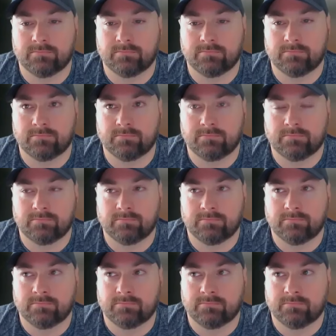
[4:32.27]

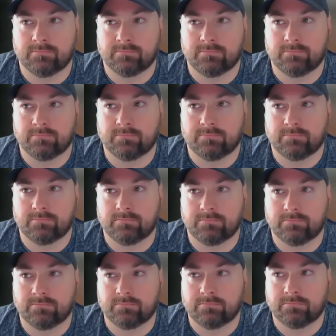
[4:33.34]

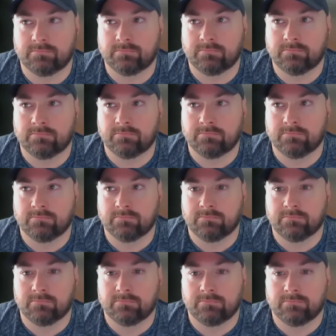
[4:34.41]

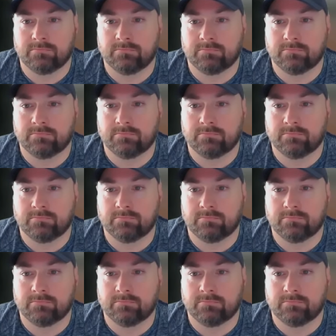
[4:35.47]
(not speaking)